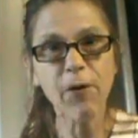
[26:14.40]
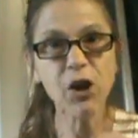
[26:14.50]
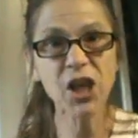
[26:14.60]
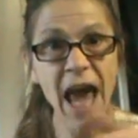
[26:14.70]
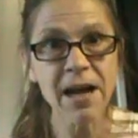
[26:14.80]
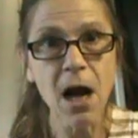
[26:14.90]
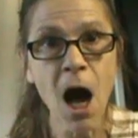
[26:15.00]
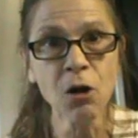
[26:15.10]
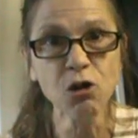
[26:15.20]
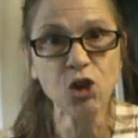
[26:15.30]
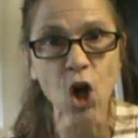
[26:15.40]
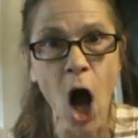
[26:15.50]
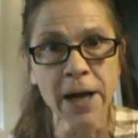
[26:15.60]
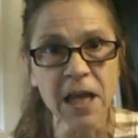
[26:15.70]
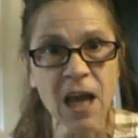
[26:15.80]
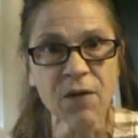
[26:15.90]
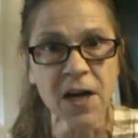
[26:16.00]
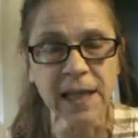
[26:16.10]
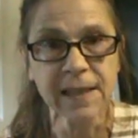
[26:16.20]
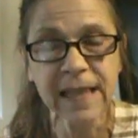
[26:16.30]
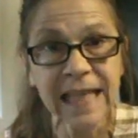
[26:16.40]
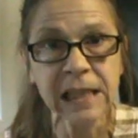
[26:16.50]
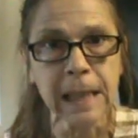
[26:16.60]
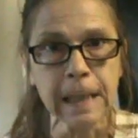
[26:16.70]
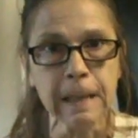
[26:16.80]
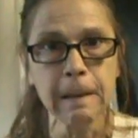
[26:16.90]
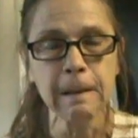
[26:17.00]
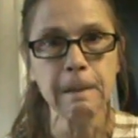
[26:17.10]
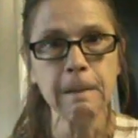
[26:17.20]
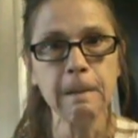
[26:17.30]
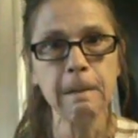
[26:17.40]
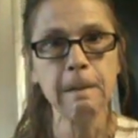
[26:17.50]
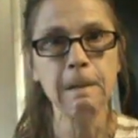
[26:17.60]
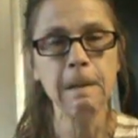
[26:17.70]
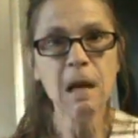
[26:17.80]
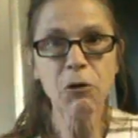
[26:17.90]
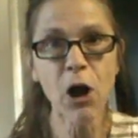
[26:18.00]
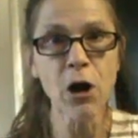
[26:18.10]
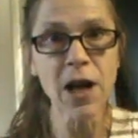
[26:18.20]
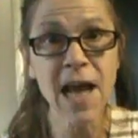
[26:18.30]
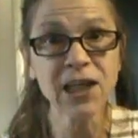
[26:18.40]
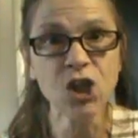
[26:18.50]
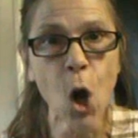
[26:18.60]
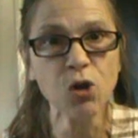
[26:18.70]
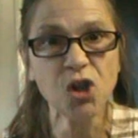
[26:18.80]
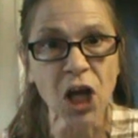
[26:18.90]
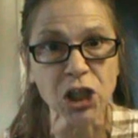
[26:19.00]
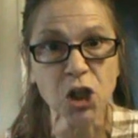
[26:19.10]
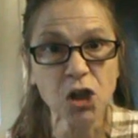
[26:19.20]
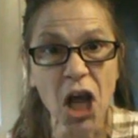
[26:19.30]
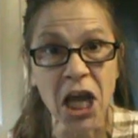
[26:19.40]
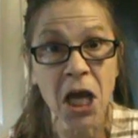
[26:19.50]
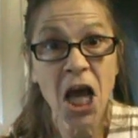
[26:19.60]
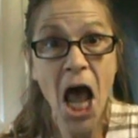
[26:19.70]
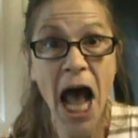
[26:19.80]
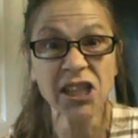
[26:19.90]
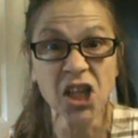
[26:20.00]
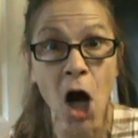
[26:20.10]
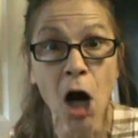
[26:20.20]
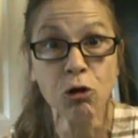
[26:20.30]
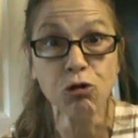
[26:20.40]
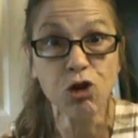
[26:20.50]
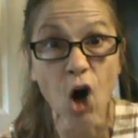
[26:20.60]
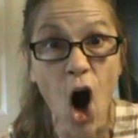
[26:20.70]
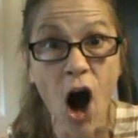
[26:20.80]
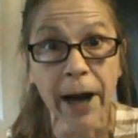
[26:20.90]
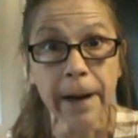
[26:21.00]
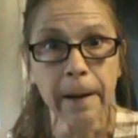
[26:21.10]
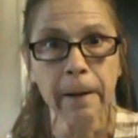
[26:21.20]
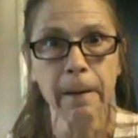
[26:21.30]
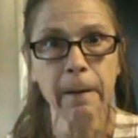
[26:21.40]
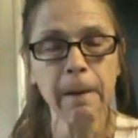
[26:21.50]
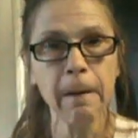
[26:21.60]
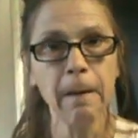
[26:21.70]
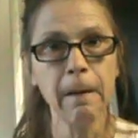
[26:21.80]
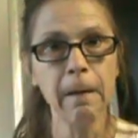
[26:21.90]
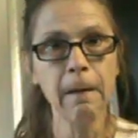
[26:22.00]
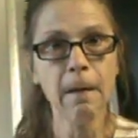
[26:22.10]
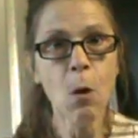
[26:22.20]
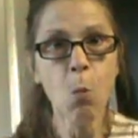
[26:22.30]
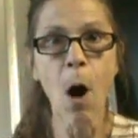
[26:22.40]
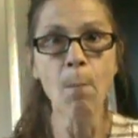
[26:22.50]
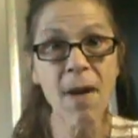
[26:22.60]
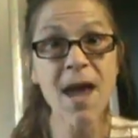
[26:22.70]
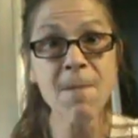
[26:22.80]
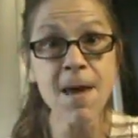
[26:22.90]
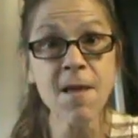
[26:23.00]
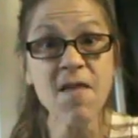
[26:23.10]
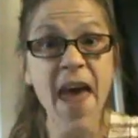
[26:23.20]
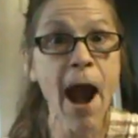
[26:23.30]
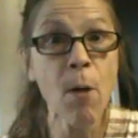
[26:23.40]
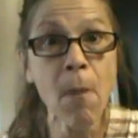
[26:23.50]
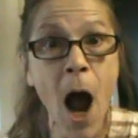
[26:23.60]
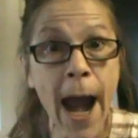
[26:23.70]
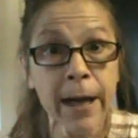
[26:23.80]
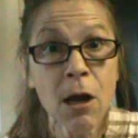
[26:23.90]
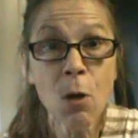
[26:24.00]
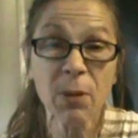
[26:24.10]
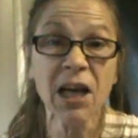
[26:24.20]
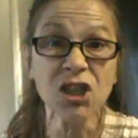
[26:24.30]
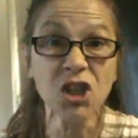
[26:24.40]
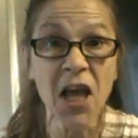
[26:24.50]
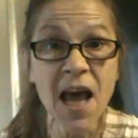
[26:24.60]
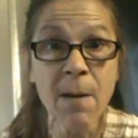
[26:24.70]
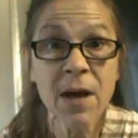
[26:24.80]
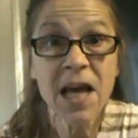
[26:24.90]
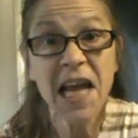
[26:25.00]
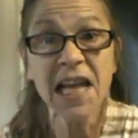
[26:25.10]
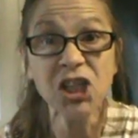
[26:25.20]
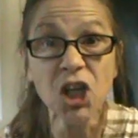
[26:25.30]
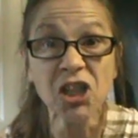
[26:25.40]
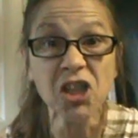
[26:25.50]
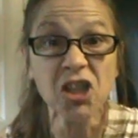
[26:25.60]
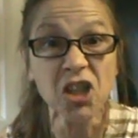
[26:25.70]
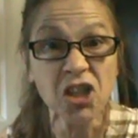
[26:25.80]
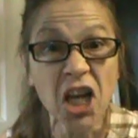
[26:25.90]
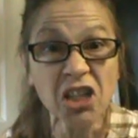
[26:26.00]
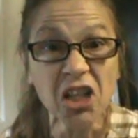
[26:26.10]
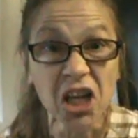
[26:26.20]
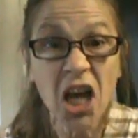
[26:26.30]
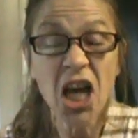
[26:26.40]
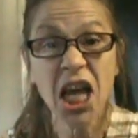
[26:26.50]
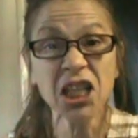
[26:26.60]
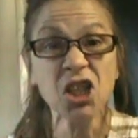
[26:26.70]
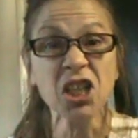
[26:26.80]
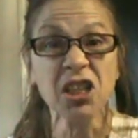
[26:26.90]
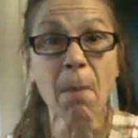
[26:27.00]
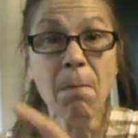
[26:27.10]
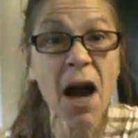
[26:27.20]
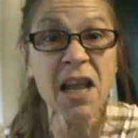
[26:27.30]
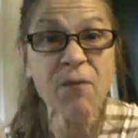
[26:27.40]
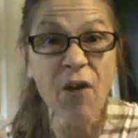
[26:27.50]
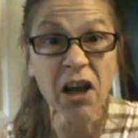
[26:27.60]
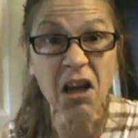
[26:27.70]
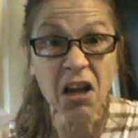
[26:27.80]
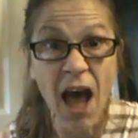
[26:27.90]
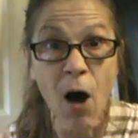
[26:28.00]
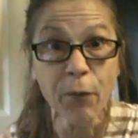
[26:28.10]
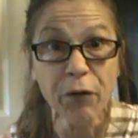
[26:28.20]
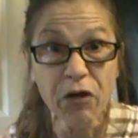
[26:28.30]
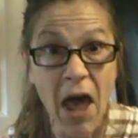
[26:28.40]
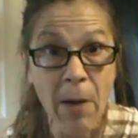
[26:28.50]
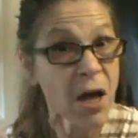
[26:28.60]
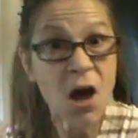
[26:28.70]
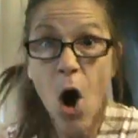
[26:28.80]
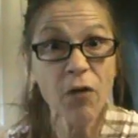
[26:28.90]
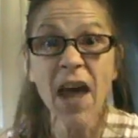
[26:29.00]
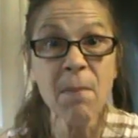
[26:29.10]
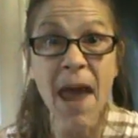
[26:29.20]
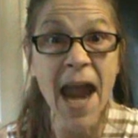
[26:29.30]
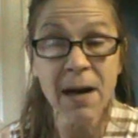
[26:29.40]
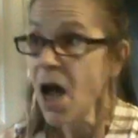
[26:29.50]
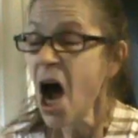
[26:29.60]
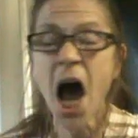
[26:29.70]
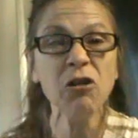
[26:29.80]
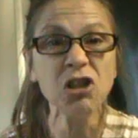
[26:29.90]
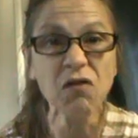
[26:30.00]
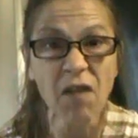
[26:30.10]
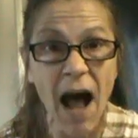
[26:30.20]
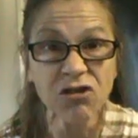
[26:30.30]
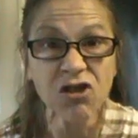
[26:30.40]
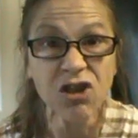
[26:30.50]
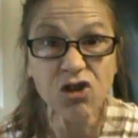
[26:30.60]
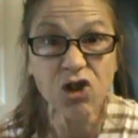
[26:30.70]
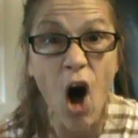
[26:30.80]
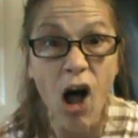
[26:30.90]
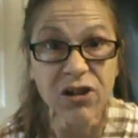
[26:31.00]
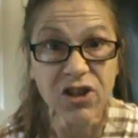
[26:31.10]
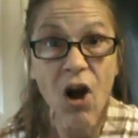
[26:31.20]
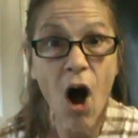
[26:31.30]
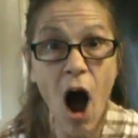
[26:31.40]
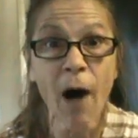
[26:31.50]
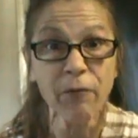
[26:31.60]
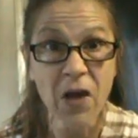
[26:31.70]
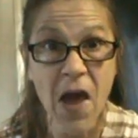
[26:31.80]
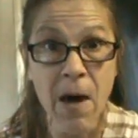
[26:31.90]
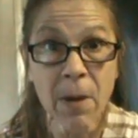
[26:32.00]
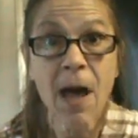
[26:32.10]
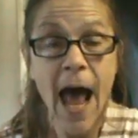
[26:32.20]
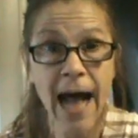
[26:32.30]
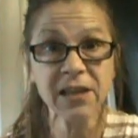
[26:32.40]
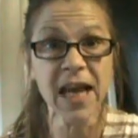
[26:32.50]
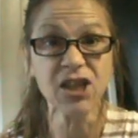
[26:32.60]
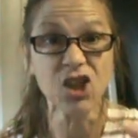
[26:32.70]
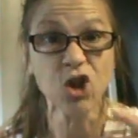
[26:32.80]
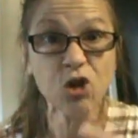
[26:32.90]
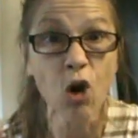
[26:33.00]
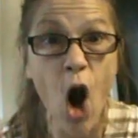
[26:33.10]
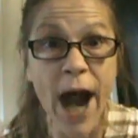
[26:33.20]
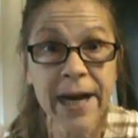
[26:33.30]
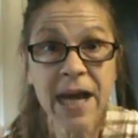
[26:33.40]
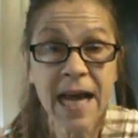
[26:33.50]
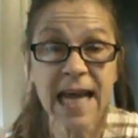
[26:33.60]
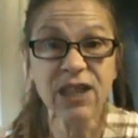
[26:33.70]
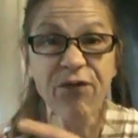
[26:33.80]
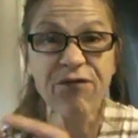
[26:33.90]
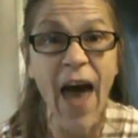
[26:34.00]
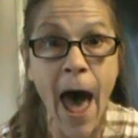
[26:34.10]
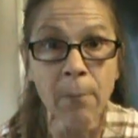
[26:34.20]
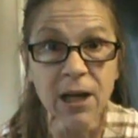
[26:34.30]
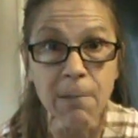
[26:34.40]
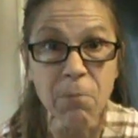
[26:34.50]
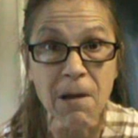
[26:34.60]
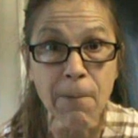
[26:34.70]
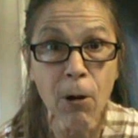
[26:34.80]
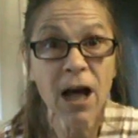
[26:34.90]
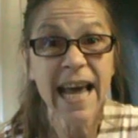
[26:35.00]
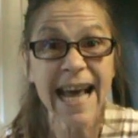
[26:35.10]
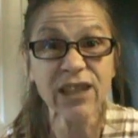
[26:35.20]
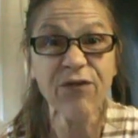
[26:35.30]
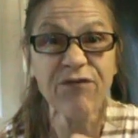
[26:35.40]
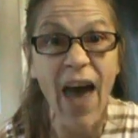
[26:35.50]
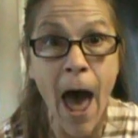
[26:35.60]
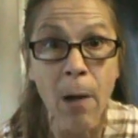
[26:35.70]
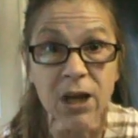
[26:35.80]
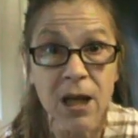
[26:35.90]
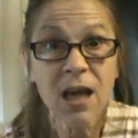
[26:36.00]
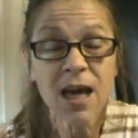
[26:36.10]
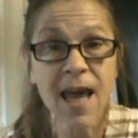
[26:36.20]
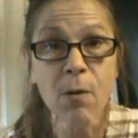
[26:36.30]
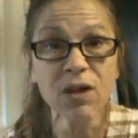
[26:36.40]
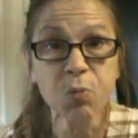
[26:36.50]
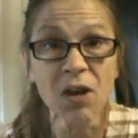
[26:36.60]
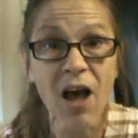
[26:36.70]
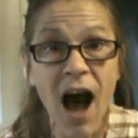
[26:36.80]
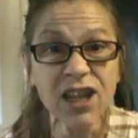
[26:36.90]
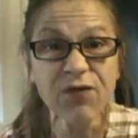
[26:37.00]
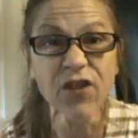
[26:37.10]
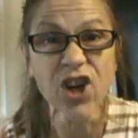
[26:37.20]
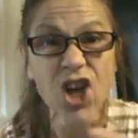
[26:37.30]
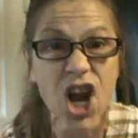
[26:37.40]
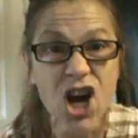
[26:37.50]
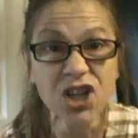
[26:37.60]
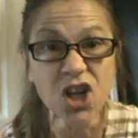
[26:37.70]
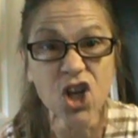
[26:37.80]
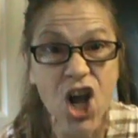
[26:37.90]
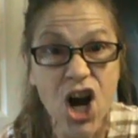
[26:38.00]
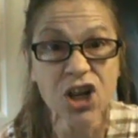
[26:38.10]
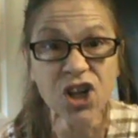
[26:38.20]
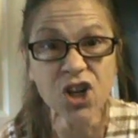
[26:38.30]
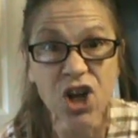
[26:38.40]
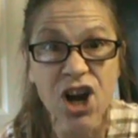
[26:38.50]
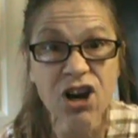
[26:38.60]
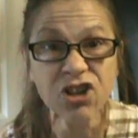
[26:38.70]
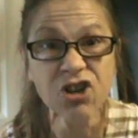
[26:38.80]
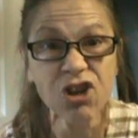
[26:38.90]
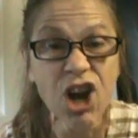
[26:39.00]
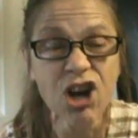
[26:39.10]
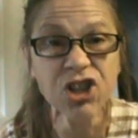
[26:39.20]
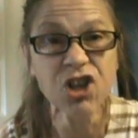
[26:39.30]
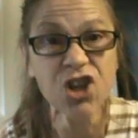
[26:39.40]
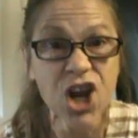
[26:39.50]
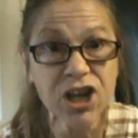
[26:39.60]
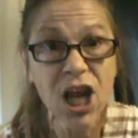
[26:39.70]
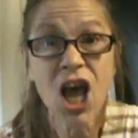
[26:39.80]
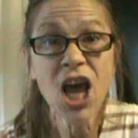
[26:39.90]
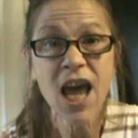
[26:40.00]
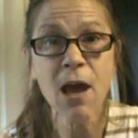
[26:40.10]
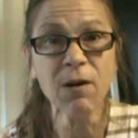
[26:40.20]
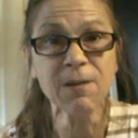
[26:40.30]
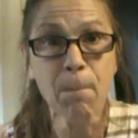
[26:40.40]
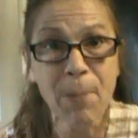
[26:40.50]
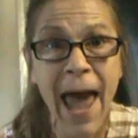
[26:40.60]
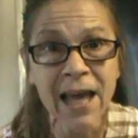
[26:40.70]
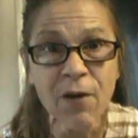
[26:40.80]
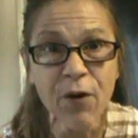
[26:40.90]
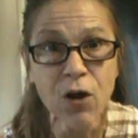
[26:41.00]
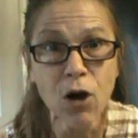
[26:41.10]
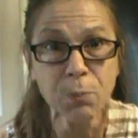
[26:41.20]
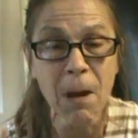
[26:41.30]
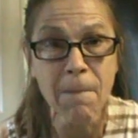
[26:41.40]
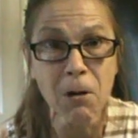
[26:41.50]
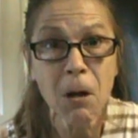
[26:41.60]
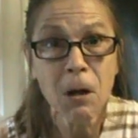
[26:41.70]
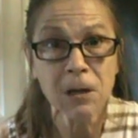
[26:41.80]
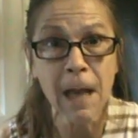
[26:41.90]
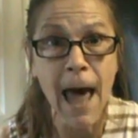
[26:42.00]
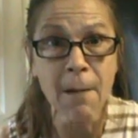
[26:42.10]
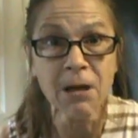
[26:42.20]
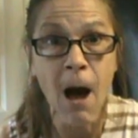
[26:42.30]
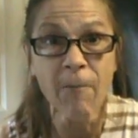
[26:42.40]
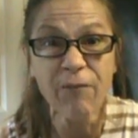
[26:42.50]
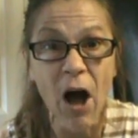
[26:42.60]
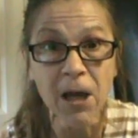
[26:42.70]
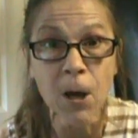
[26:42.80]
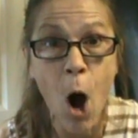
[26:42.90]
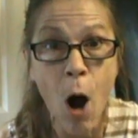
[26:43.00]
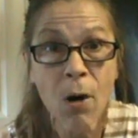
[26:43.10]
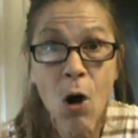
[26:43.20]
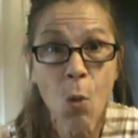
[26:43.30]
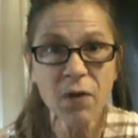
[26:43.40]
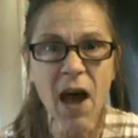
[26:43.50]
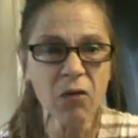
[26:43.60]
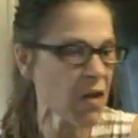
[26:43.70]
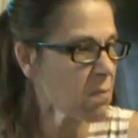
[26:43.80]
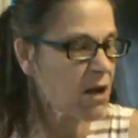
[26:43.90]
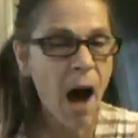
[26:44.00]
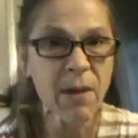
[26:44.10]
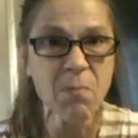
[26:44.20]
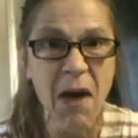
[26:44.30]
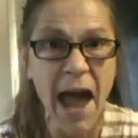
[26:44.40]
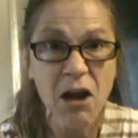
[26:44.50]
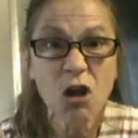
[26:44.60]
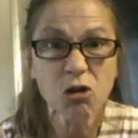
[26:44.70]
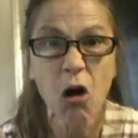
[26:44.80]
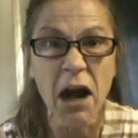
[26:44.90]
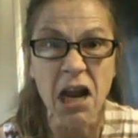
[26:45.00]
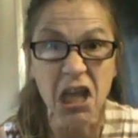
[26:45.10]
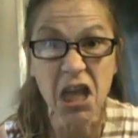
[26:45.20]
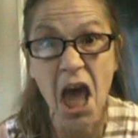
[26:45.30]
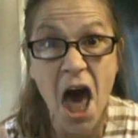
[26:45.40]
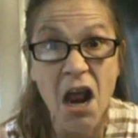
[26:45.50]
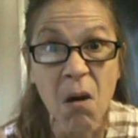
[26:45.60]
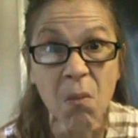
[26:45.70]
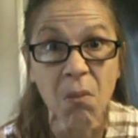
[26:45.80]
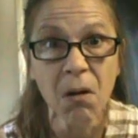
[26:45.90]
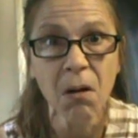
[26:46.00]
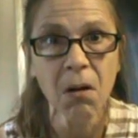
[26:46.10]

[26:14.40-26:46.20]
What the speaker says: Forget Uncle John even existed. There is no such thing as an Uncle John. Well, maybe in their mind, because to him, he's just a statistic. He's just a money fucking count for them. They made hundreds of thousands of dollars off of him as they destroyed his family, people. His family. He was with us for years and years and years and years and years. He was begging for those people to let him come fucking home without them coming back trying to get him